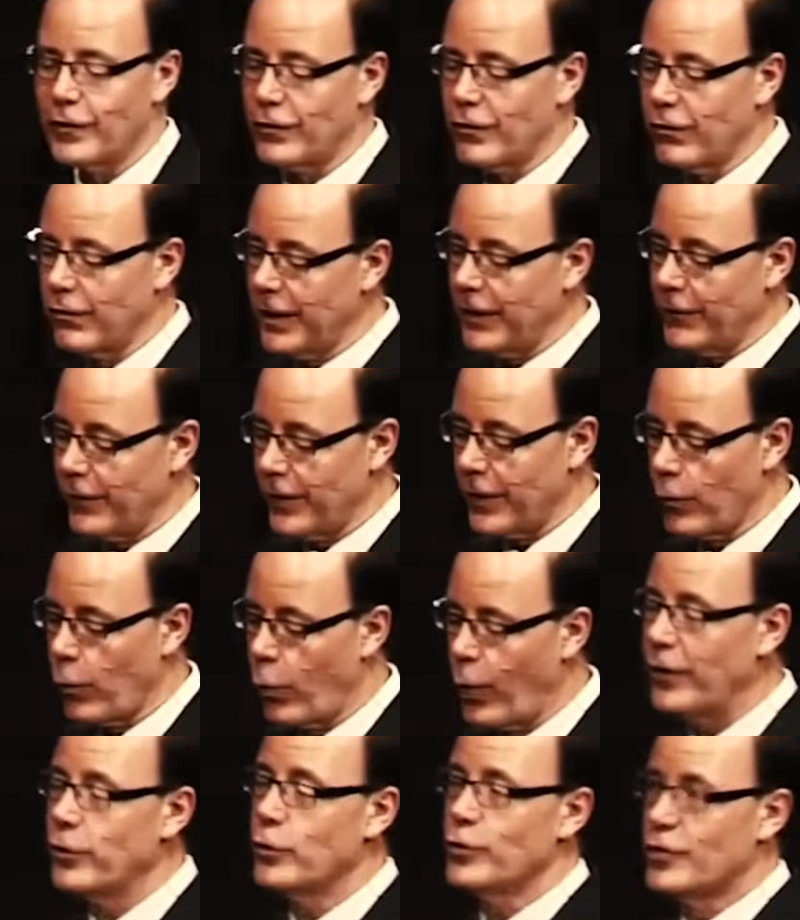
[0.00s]
is living
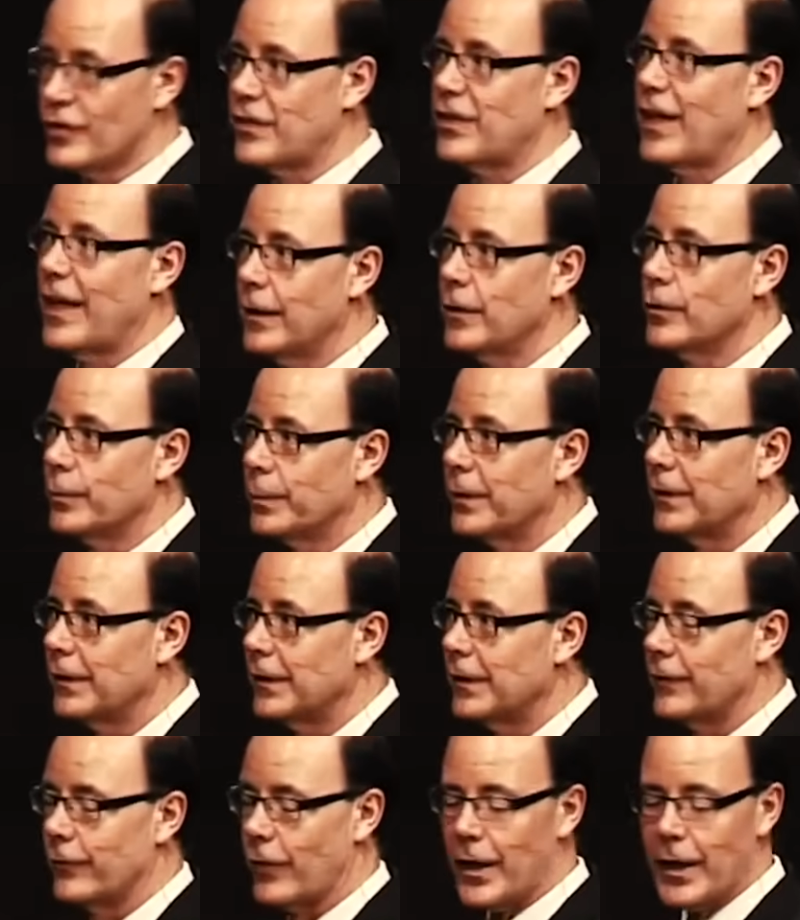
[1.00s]
what you say you
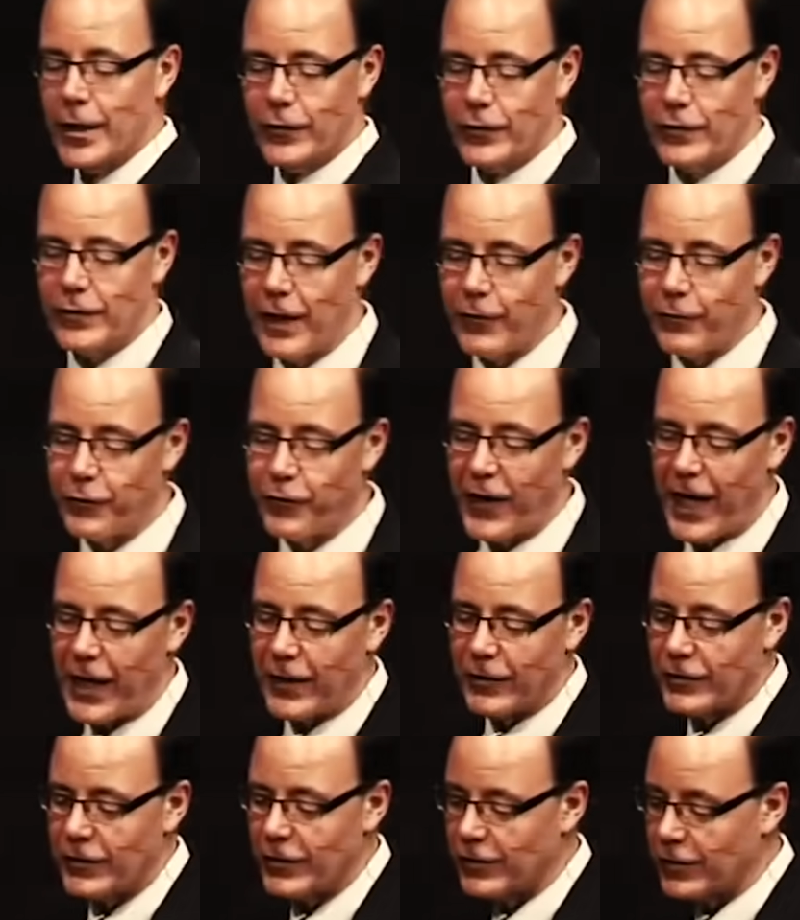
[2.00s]
believe.
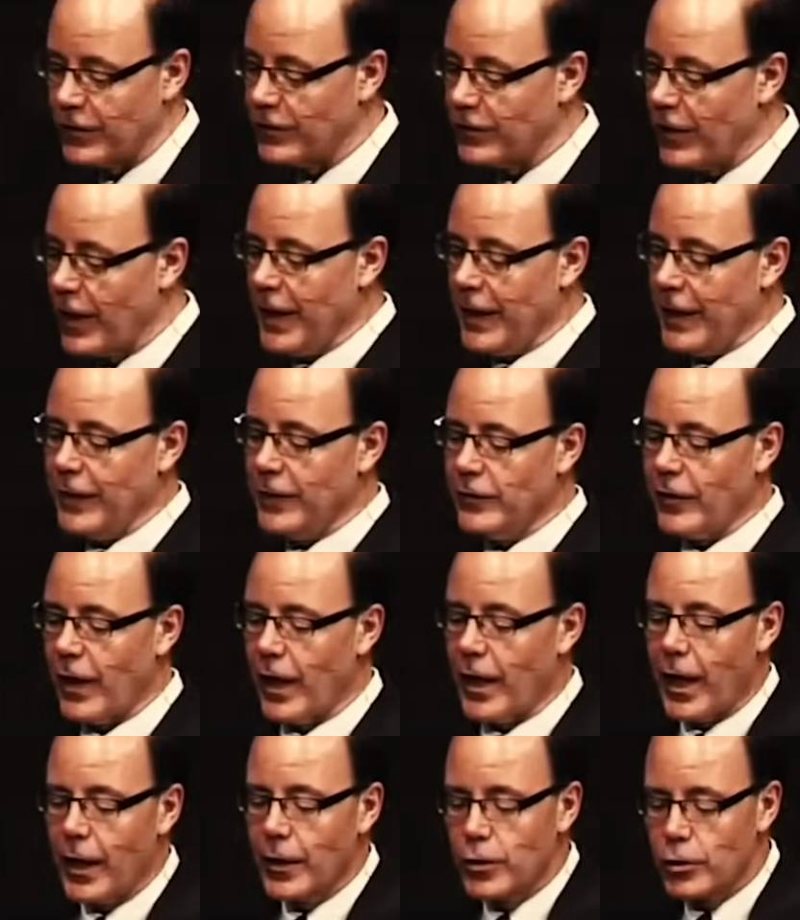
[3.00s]
Steadfastness is, is
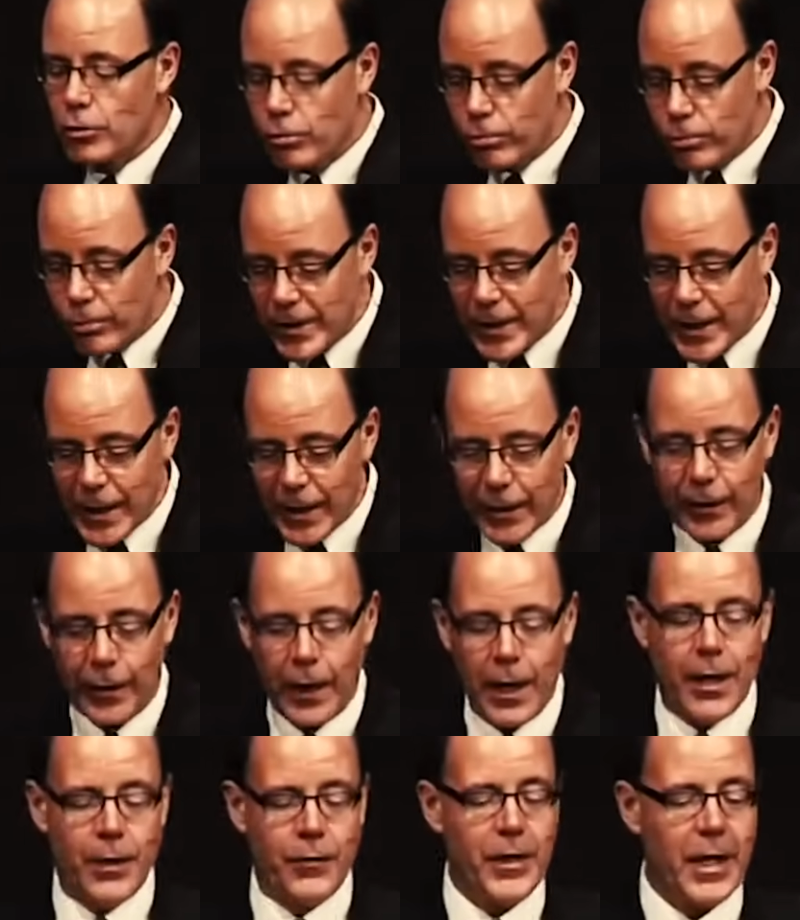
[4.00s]

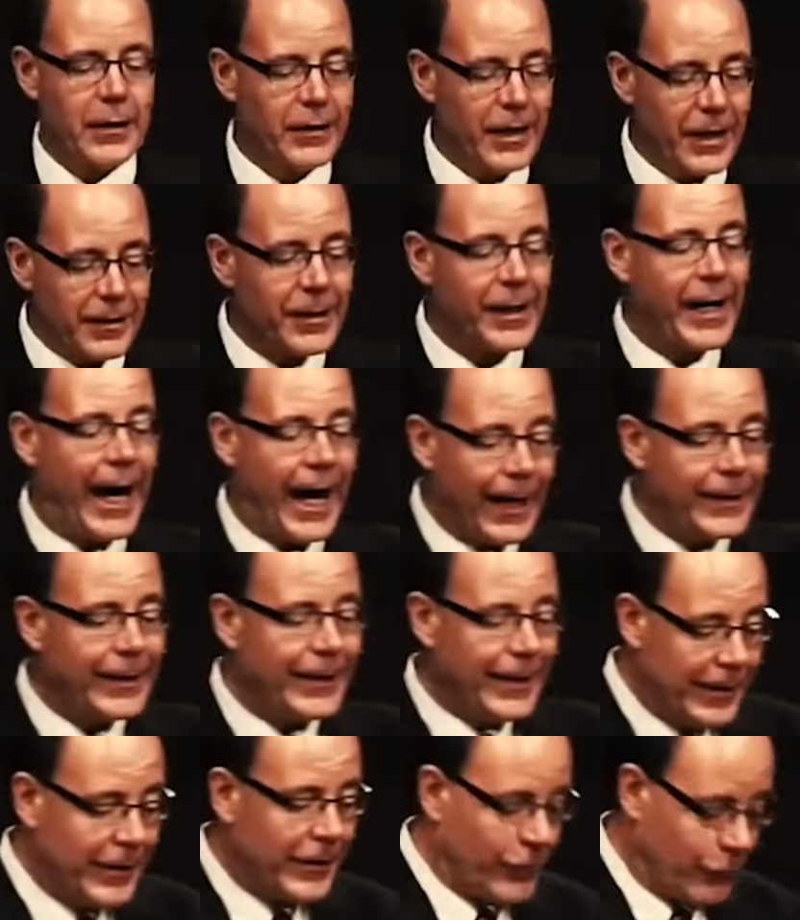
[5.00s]
agreeing that, that
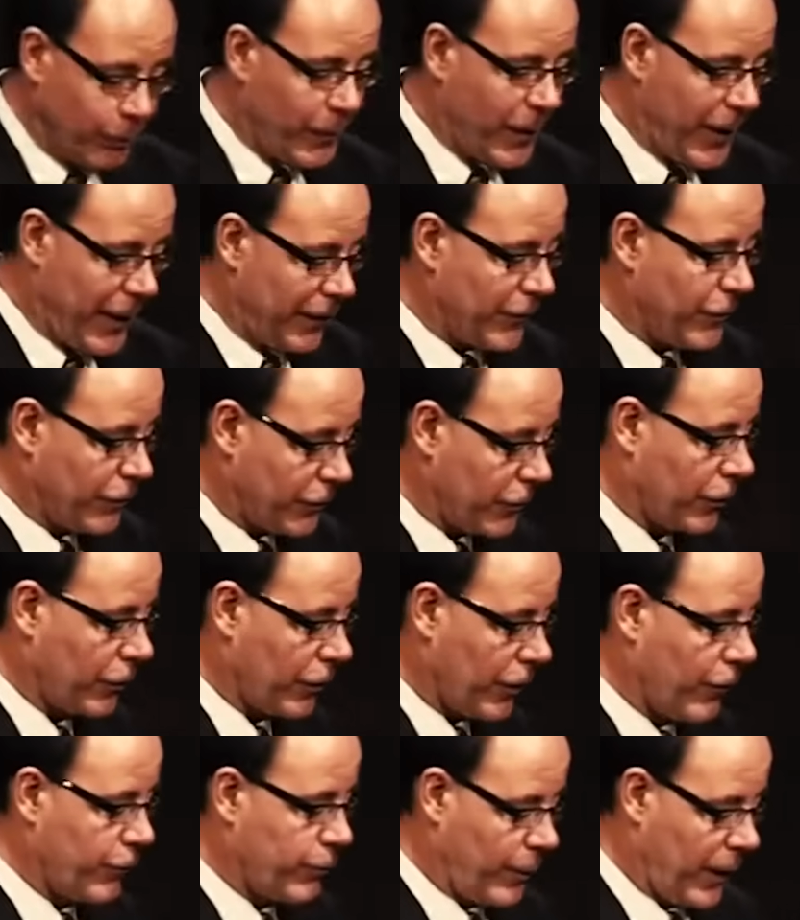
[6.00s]
God is
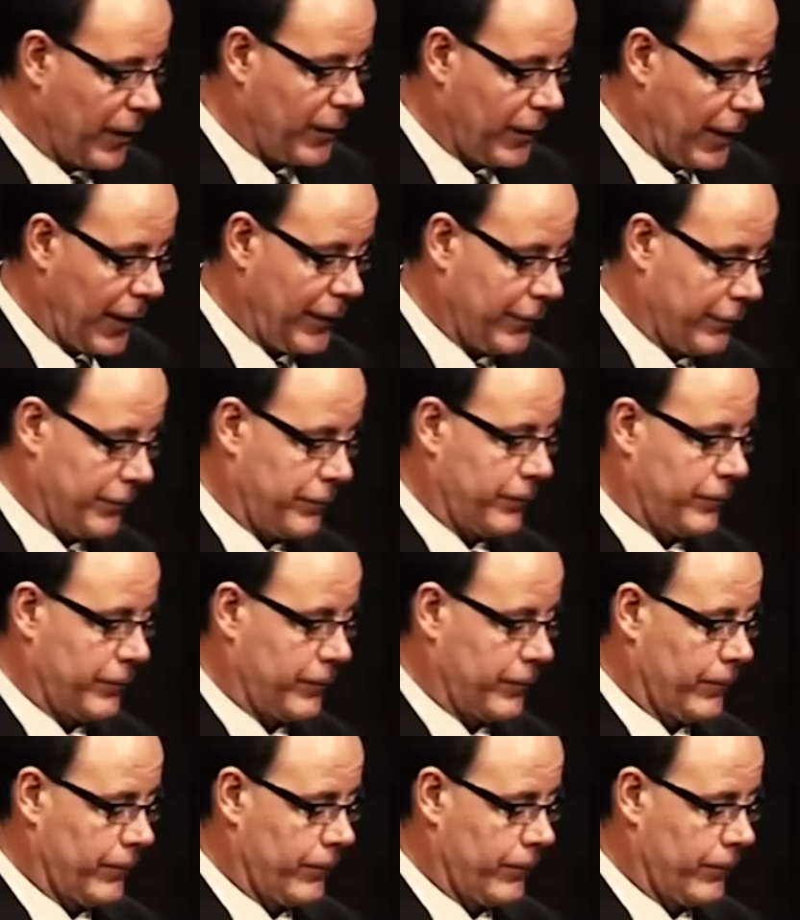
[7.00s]
master of my life.